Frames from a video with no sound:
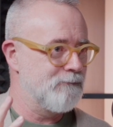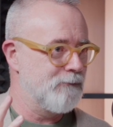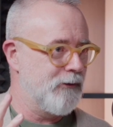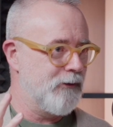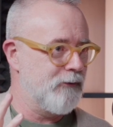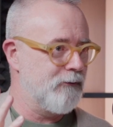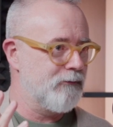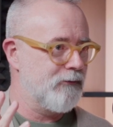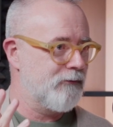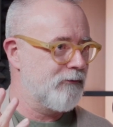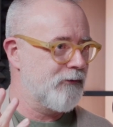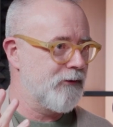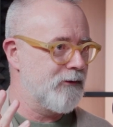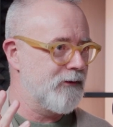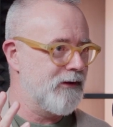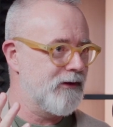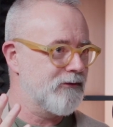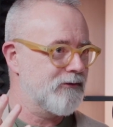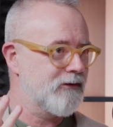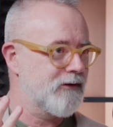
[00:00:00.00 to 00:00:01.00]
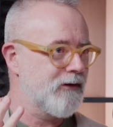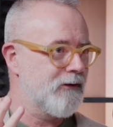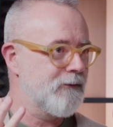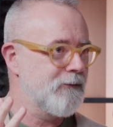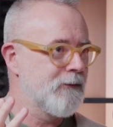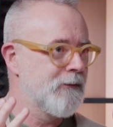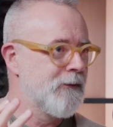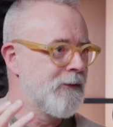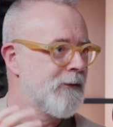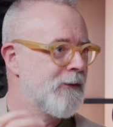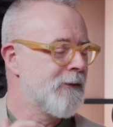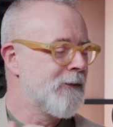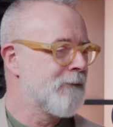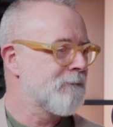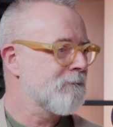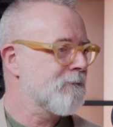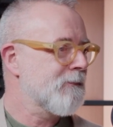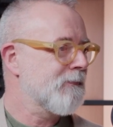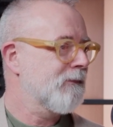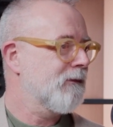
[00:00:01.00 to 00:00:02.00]
move a few years ago,
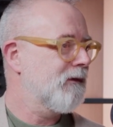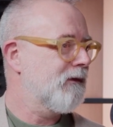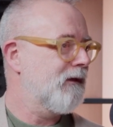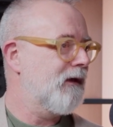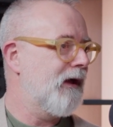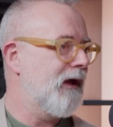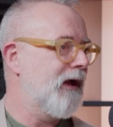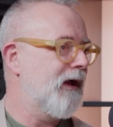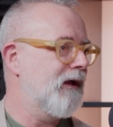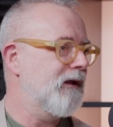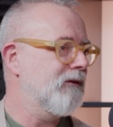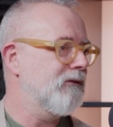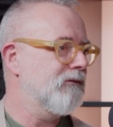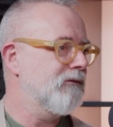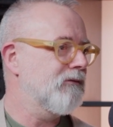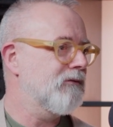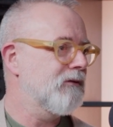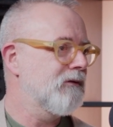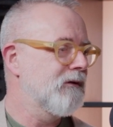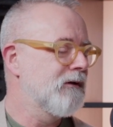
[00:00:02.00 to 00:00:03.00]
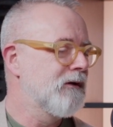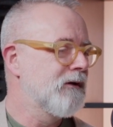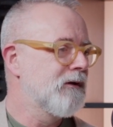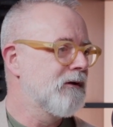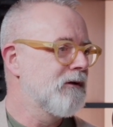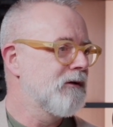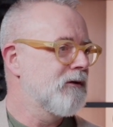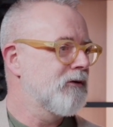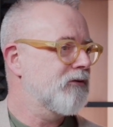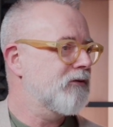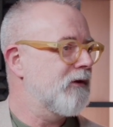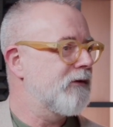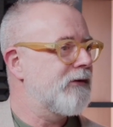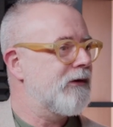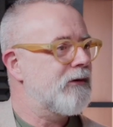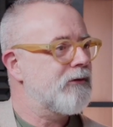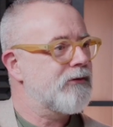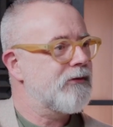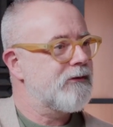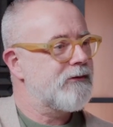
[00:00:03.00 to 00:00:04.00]
and so
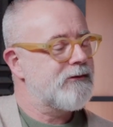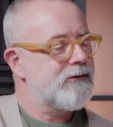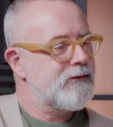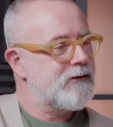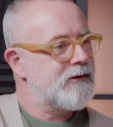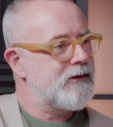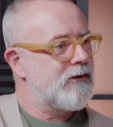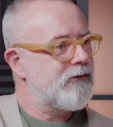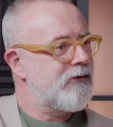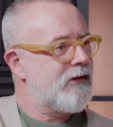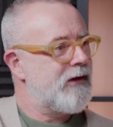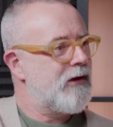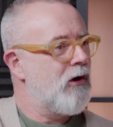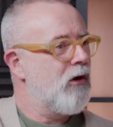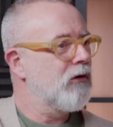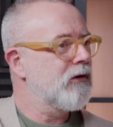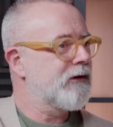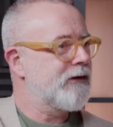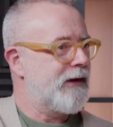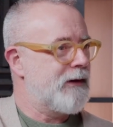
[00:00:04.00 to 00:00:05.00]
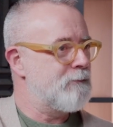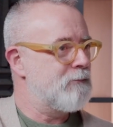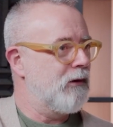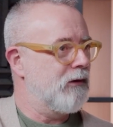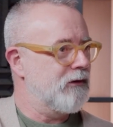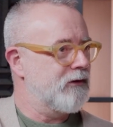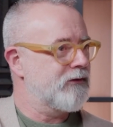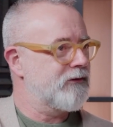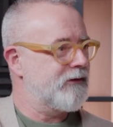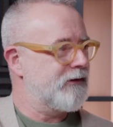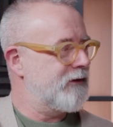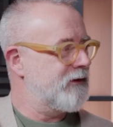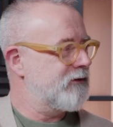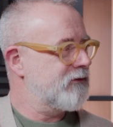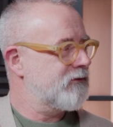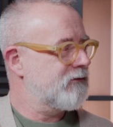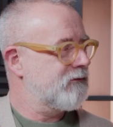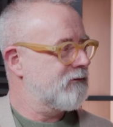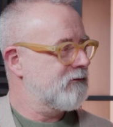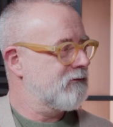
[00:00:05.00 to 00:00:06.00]
they'll, their holiday policy
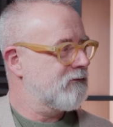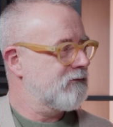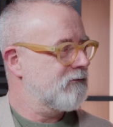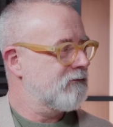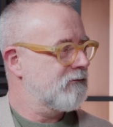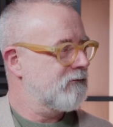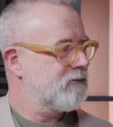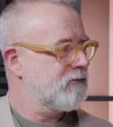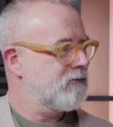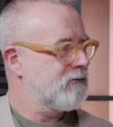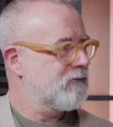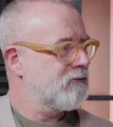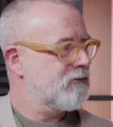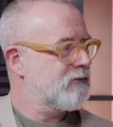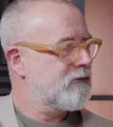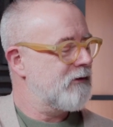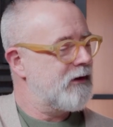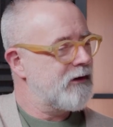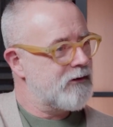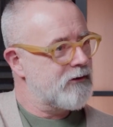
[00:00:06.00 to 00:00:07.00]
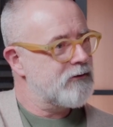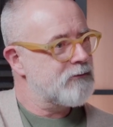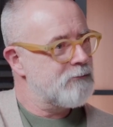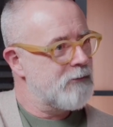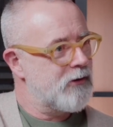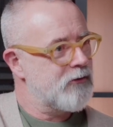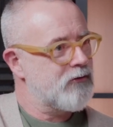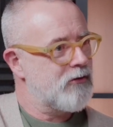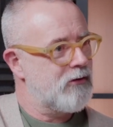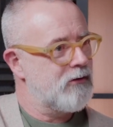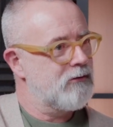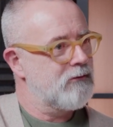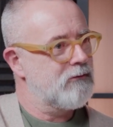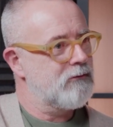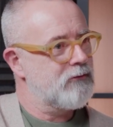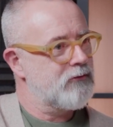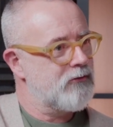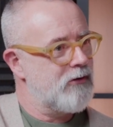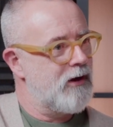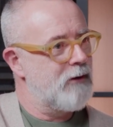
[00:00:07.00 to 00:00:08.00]
is take as much
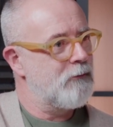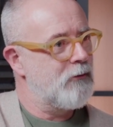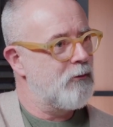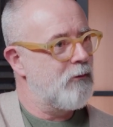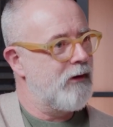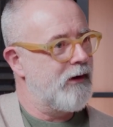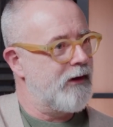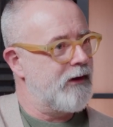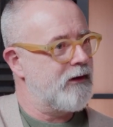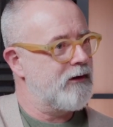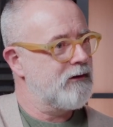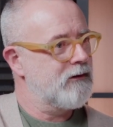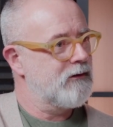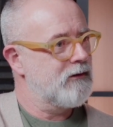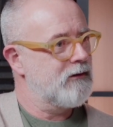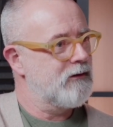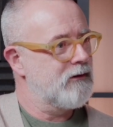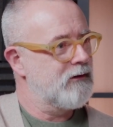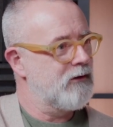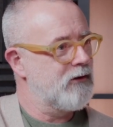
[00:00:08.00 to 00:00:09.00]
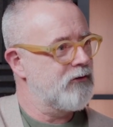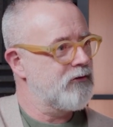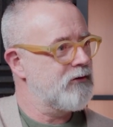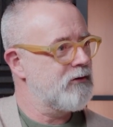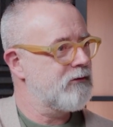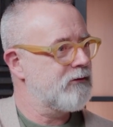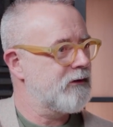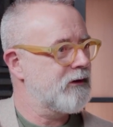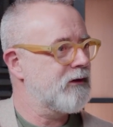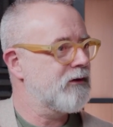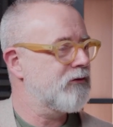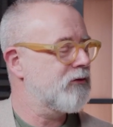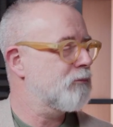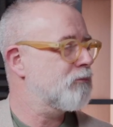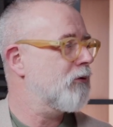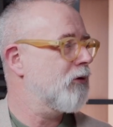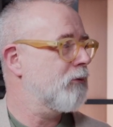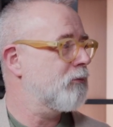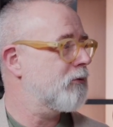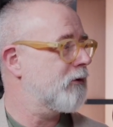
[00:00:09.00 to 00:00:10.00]
time away as you think is
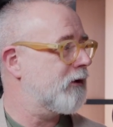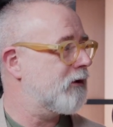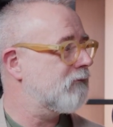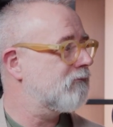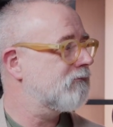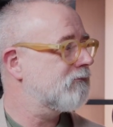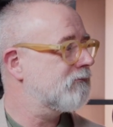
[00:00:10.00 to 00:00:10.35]
appropriate.